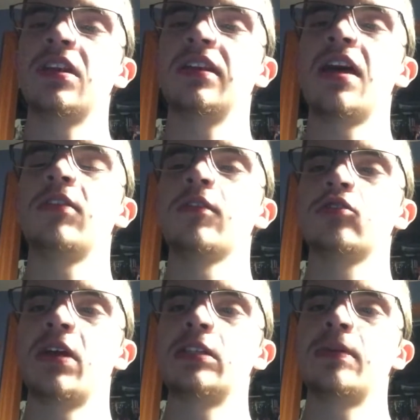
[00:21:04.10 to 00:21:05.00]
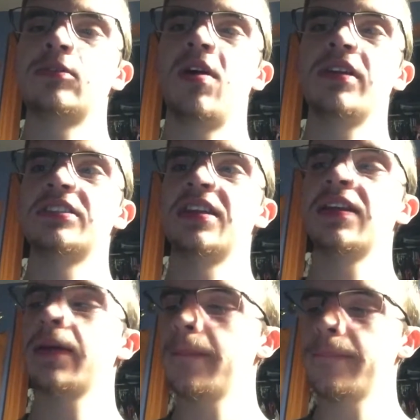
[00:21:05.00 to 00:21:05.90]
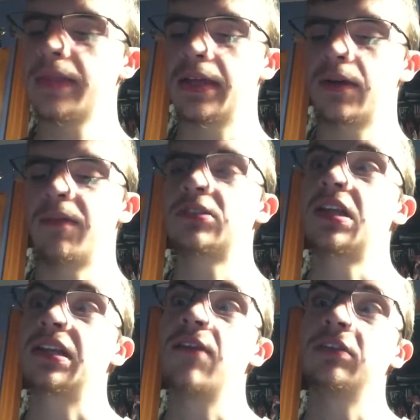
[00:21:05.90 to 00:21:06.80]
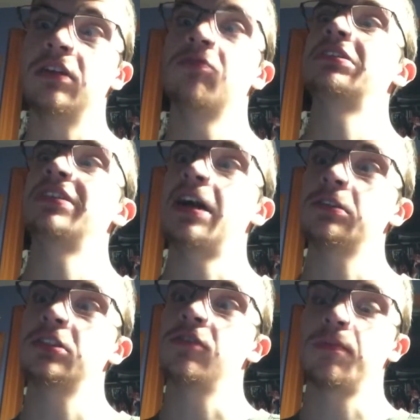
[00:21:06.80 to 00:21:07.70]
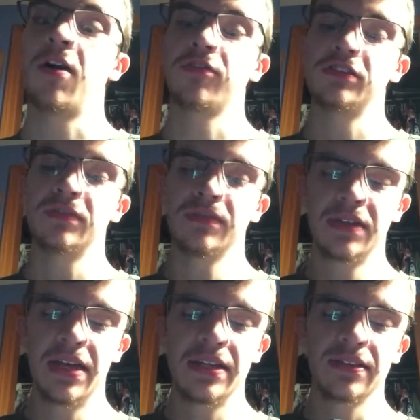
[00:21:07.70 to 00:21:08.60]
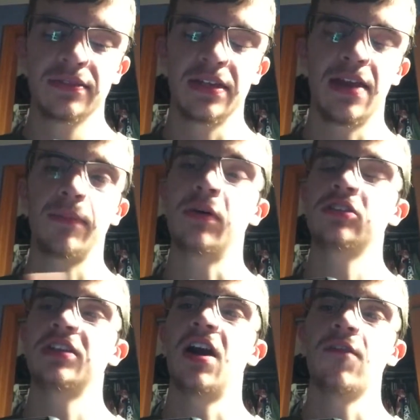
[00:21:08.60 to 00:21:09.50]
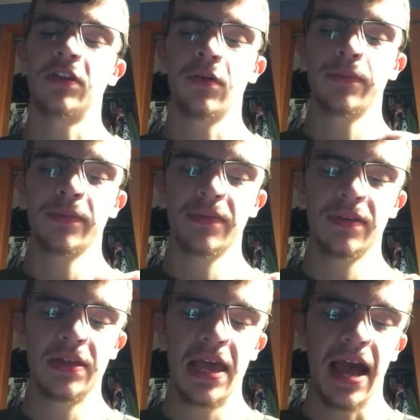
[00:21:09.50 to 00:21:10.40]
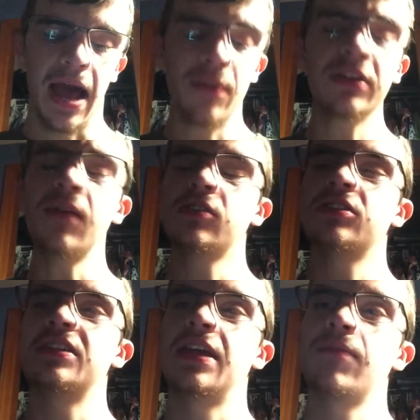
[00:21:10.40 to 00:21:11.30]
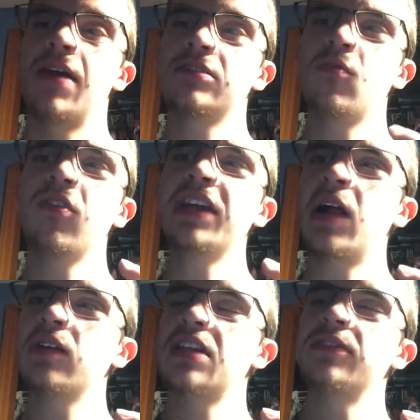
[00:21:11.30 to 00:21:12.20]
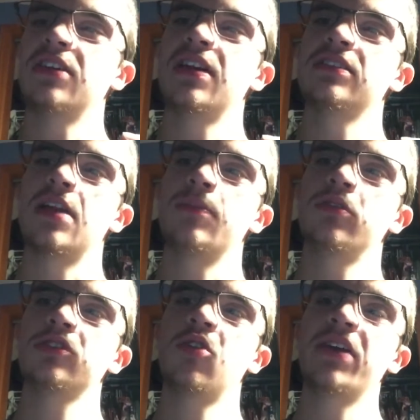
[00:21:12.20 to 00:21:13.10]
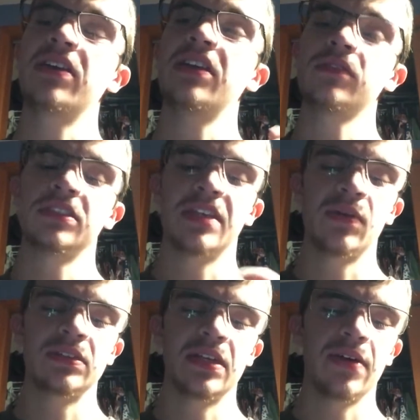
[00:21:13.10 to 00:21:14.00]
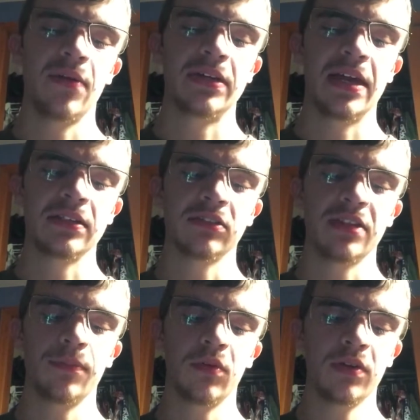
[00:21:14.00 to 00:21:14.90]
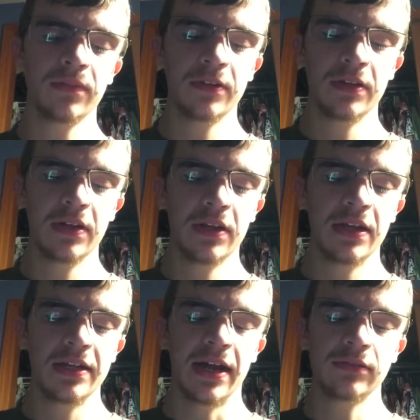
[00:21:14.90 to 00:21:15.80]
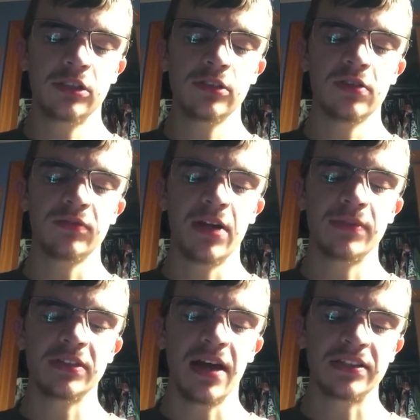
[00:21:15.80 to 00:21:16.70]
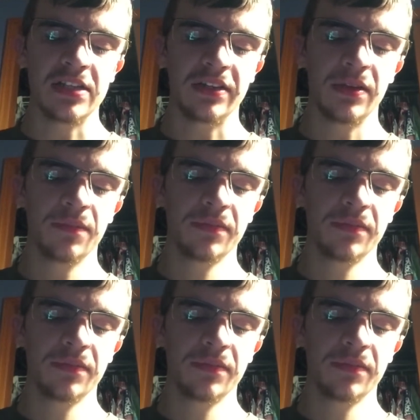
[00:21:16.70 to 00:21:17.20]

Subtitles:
on a level of Transmetropolitan. It wasn't on a level of what they're allowed to do for Marvel. They never pushed the envelope. I would love to see him. Has Warren Ellis ever done a Deadpool story? I'd love to see how he handled Deadpool. I'd just straight up this guy's alley.